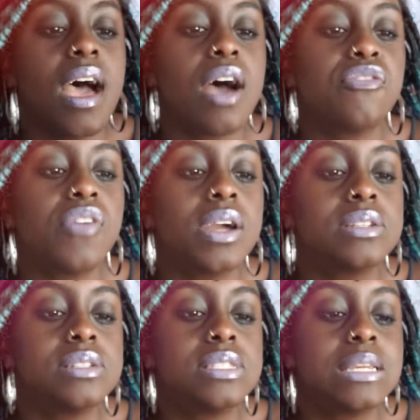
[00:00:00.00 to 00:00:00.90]
I find
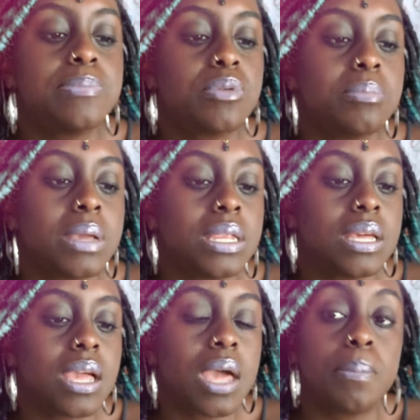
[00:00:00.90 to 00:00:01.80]
a deeper
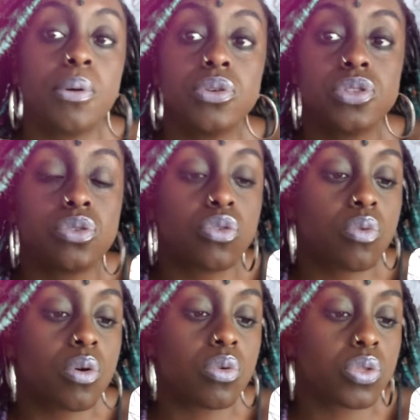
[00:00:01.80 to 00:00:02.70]
meaning and personal
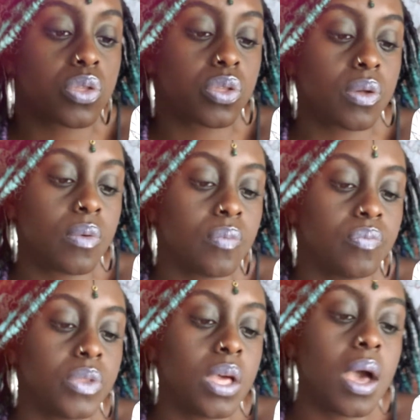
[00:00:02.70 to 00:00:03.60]
growth
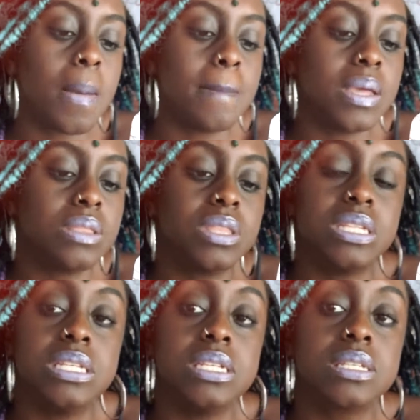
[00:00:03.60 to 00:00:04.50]
amid the
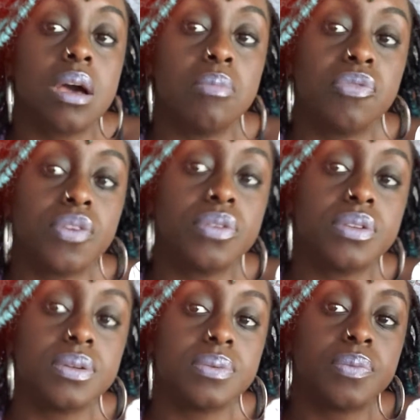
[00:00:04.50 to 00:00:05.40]
discomfort.